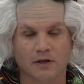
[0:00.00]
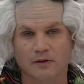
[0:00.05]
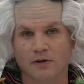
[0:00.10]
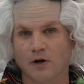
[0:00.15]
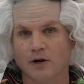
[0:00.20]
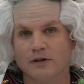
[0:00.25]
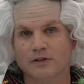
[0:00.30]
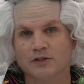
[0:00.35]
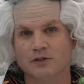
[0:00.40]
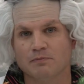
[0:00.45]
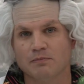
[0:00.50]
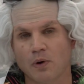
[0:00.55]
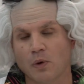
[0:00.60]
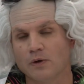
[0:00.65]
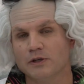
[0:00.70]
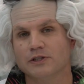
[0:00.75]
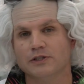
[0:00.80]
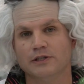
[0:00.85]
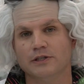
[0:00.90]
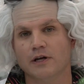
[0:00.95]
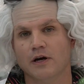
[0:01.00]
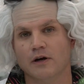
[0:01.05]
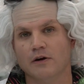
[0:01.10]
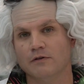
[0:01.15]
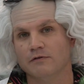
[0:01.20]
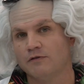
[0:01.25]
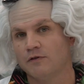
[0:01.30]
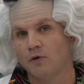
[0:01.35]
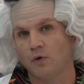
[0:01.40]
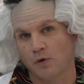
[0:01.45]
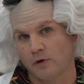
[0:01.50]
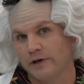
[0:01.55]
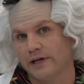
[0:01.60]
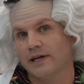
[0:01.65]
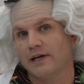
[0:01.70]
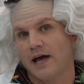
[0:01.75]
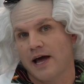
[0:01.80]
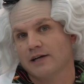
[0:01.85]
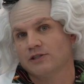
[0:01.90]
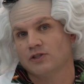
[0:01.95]
a large portion of, or
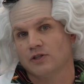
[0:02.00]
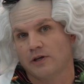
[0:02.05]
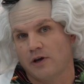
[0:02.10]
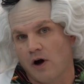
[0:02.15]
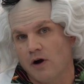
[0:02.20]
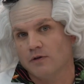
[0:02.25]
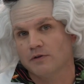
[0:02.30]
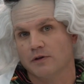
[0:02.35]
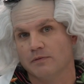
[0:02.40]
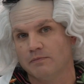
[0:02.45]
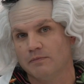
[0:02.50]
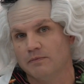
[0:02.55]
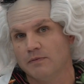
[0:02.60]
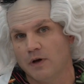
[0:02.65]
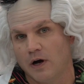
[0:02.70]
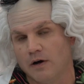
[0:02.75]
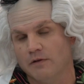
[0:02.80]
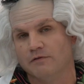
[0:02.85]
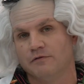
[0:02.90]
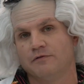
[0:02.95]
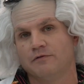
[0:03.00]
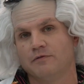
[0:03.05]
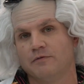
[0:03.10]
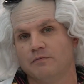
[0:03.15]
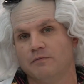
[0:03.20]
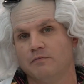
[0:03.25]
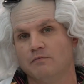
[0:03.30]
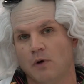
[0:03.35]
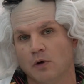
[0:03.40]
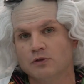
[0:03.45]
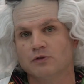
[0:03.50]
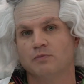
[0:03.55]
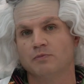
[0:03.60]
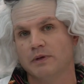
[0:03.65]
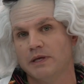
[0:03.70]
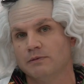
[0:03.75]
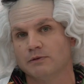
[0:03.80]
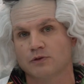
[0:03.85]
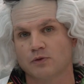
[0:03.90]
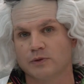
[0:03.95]
actually of most
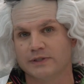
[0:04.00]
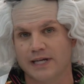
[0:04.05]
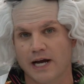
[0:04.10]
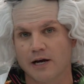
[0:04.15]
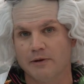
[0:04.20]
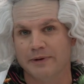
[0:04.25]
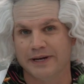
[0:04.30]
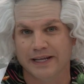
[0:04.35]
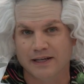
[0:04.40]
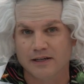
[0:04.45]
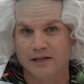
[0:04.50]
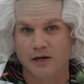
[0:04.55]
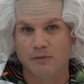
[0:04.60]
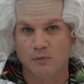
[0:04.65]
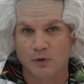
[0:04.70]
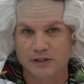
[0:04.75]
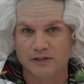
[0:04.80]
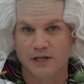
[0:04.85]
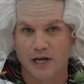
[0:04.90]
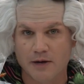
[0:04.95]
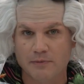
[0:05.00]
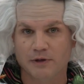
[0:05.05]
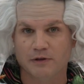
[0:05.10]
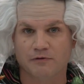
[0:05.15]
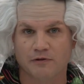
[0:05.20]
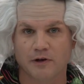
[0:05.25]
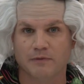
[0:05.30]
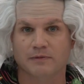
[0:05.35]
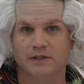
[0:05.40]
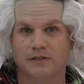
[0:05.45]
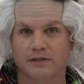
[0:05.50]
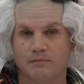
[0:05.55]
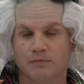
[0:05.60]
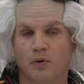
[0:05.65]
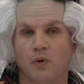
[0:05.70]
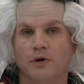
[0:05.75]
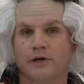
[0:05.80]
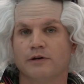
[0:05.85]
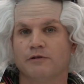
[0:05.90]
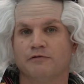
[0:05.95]
people's retirement income was coming from these
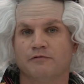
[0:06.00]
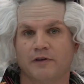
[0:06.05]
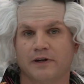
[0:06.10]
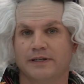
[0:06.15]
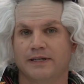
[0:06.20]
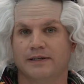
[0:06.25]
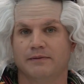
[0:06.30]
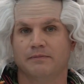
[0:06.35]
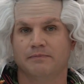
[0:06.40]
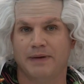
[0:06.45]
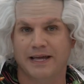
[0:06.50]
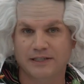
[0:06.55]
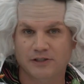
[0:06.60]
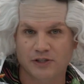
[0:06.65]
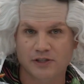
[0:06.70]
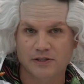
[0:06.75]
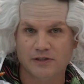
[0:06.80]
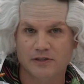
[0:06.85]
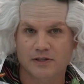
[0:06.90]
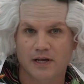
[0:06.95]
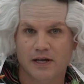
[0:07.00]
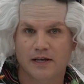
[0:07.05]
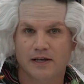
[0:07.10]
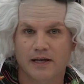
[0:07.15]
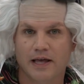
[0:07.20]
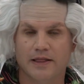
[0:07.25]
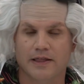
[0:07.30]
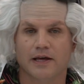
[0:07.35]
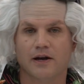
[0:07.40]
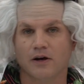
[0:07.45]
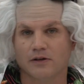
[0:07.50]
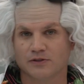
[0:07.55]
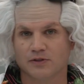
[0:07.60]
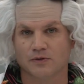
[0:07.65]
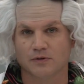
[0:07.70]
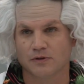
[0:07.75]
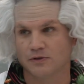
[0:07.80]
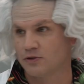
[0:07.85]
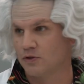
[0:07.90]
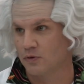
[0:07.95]
employer-funded pensions and then
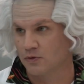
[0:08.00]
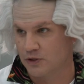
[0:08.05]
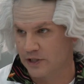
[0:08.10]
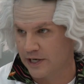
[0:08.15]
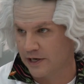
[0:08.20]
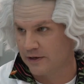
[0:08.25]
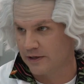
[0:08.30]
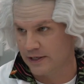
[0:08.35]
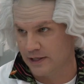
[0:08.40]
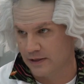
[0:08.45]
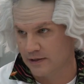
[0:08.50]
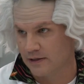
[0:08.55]
also their Social Security